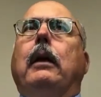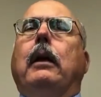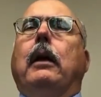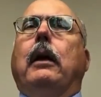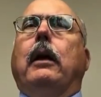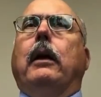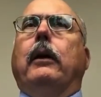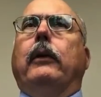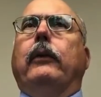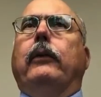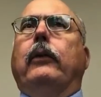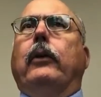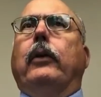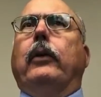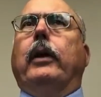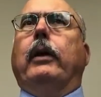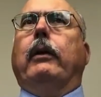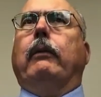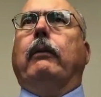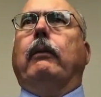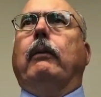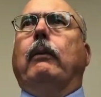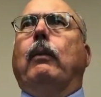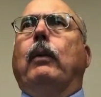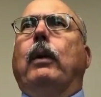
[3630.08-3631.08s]
Uh, so
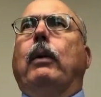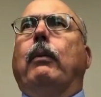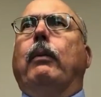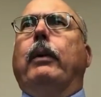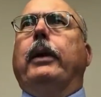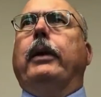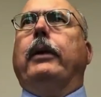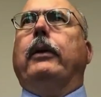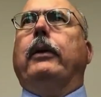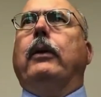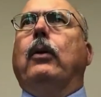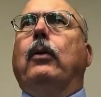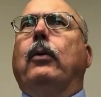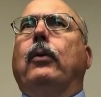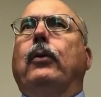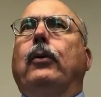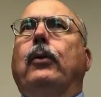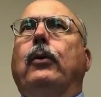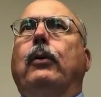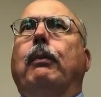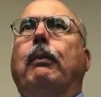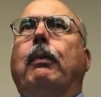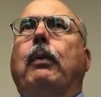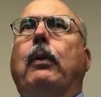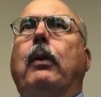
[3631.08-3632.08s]
that when we go to
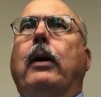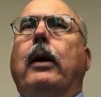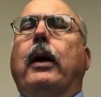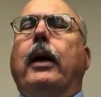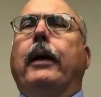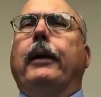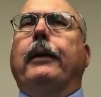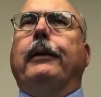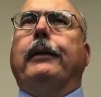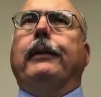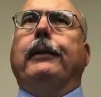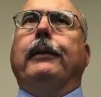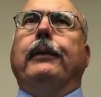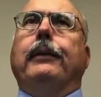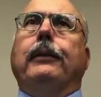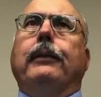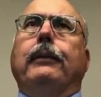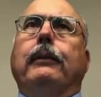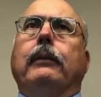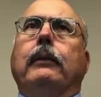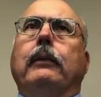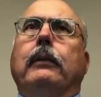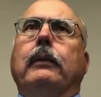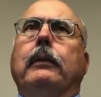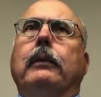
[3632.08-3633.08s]
apply
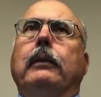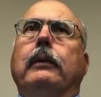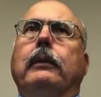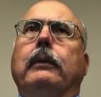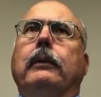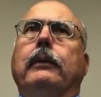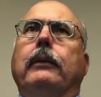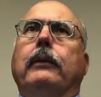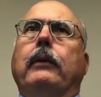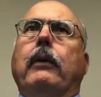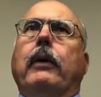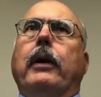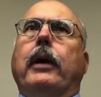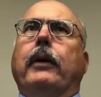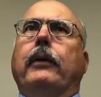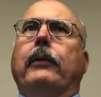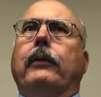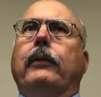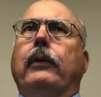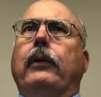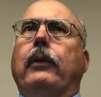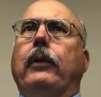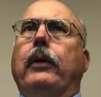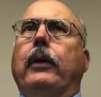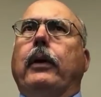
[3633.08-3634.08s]
to, to start
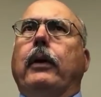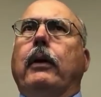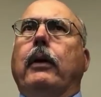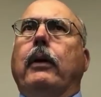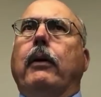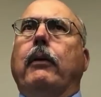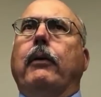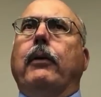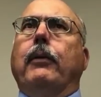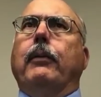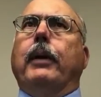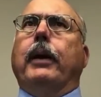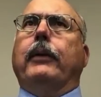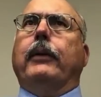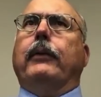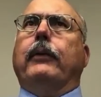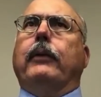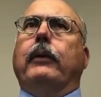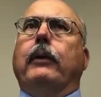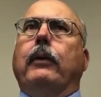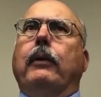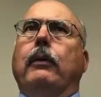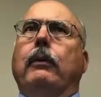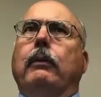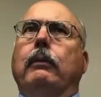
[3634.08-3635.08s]
executing on our New
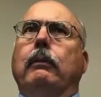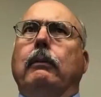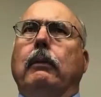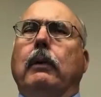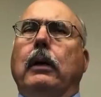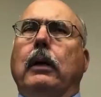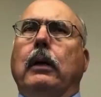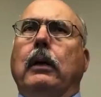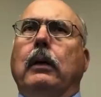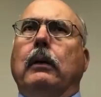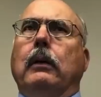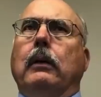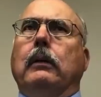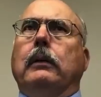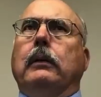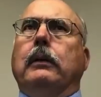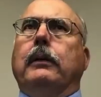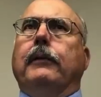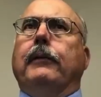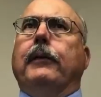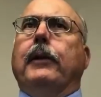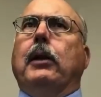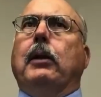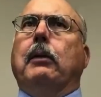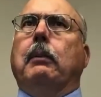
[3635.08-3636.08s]
Mexico uh,
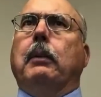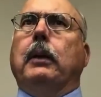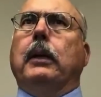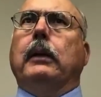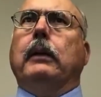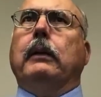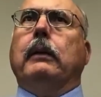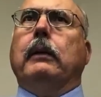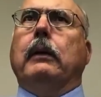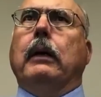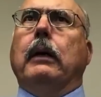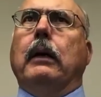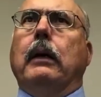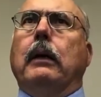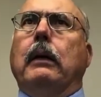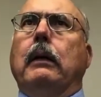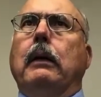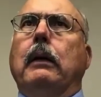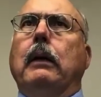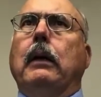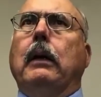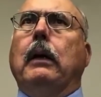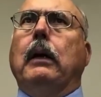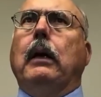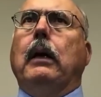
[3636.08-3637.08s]
development, uh,
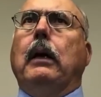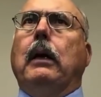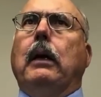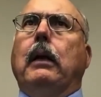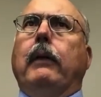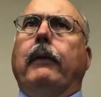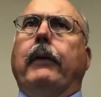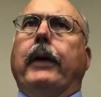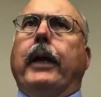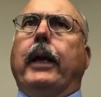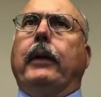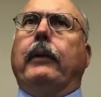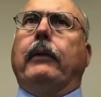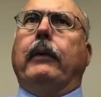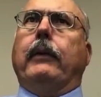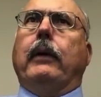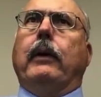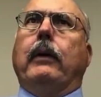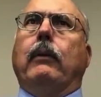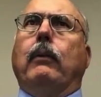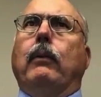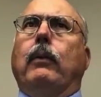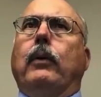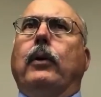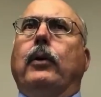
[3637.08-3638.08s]
that
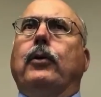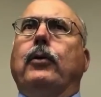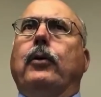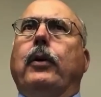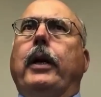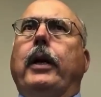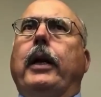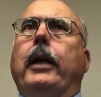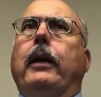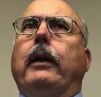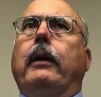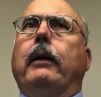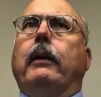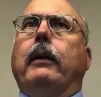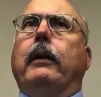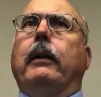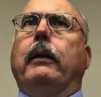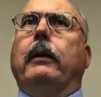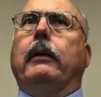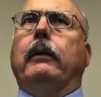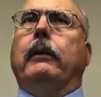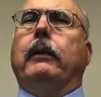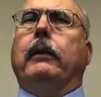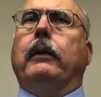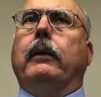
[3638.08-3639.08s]
uh, we're treating
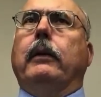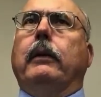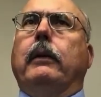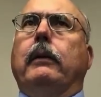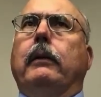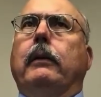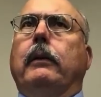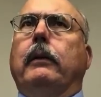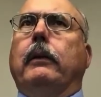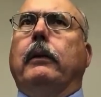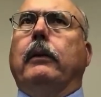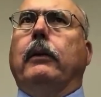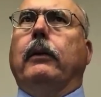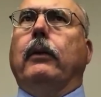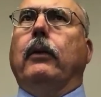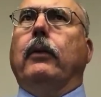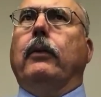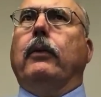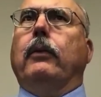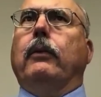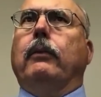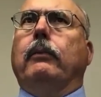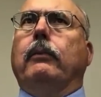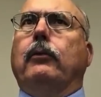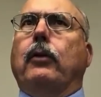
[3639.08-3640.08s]
the, the, the
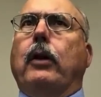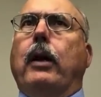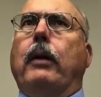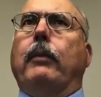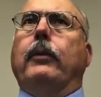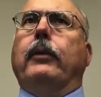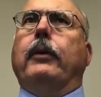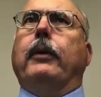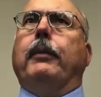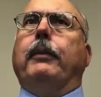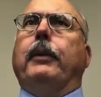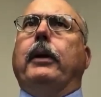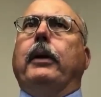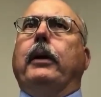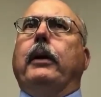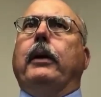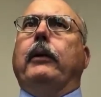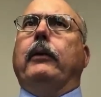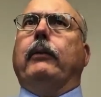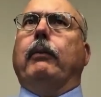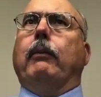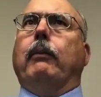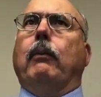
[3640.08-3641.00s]
local tribal communities